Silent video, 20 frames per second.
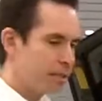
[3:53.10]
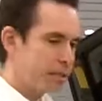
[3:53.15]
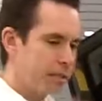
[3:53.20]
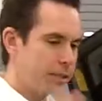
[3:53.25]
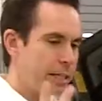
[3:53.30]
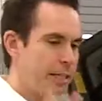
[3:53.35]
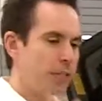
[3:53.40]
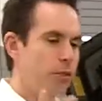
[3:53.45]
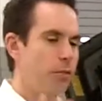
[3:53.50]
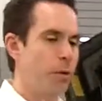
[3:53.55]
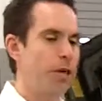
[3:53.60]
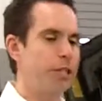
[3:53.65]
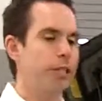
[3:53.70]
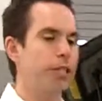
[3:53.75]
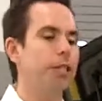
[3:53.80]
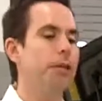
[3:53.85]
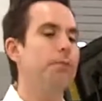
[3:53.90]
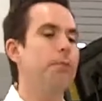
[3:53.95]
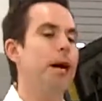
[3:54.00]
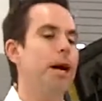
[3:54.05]
Second way
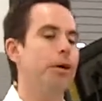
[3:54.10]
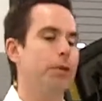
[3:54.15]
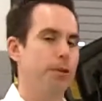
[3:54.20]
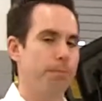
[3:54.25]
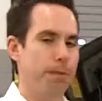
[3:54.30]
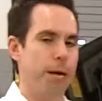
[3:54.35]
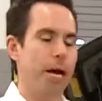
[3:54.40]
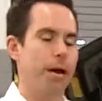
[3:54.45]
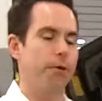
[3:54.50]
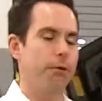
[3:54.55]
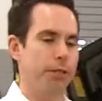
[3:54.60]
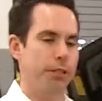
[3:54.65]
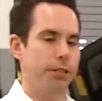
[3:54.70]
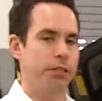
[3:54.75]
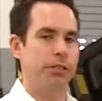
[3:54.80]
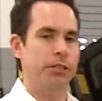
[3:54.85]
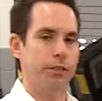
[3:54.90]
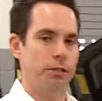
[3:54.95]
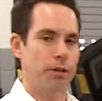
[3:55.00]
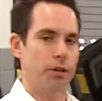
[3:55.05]
you're going to power the battery in
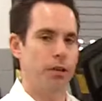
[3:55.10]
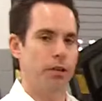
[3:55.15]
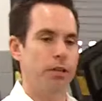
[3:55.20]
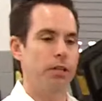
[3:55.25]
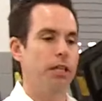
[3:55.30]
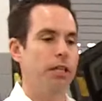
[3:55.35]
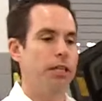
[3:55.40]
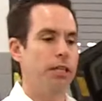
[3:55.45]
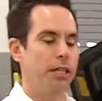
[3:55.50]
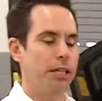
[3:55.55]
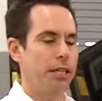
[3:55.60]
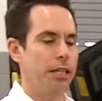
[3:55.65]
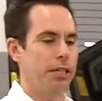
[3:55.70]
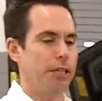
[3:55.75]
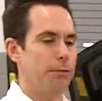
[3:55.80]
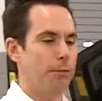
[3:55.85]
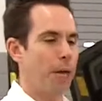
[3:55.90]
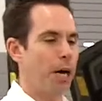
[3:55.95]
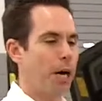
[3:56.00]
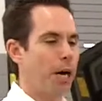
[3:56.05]
this car
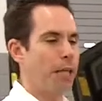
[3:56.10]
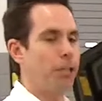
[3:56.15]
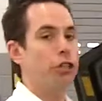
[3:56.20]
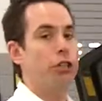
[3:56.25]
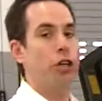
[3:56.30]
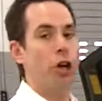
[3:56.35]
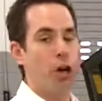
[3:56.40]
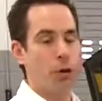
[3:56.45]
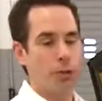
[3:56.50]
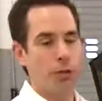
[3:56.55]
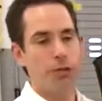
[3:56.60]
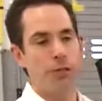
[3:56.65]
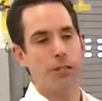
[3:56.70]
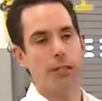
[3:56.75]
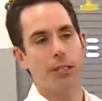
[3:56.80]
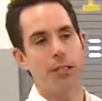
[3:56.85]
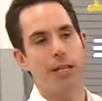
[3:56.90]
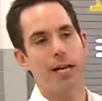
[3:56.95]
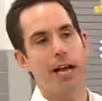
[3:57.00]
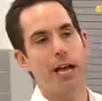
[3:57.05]
is by
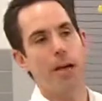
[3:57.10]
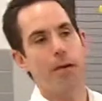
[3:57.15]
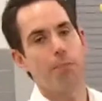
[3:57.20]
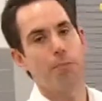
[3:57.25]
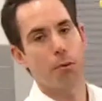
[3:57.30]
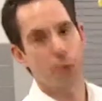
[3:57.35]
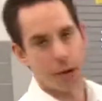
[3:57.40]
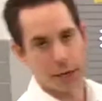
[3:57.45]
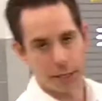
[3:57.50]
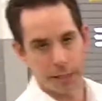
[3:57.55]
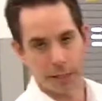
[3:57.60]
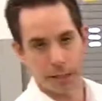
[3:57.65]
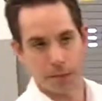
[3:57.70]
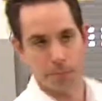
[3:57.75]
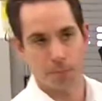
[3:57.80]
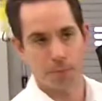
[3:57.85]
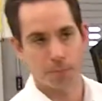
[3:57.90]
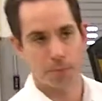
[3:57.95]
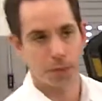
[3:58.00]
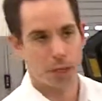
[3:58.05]
coasting and braking.
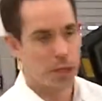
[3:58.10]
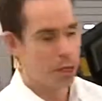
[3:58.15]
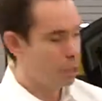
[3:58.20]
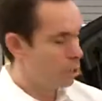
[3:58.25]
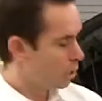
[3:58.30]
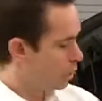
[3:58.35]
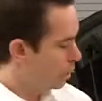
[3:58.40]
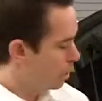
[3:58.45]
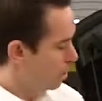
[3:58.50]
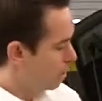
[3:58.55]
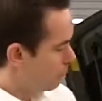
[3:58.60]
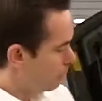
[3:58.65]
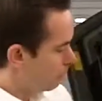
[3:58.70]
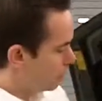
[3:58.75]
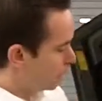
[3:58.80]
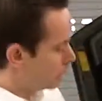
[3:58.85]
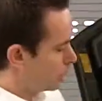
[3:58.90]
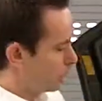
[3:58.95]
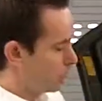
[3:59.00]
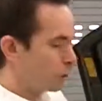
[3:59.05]

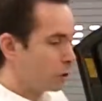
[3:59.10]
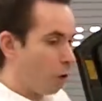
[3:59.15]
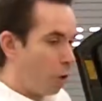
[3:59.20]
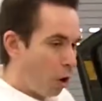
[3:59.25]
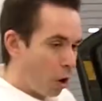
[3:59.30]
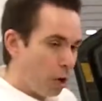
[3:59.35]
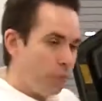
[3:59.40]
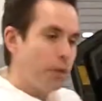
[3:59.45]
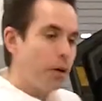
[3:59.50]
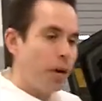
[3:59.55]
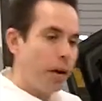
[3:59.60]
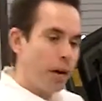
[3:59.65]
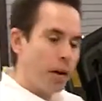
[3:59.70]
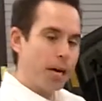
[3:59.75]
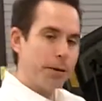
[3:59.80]
Because all of our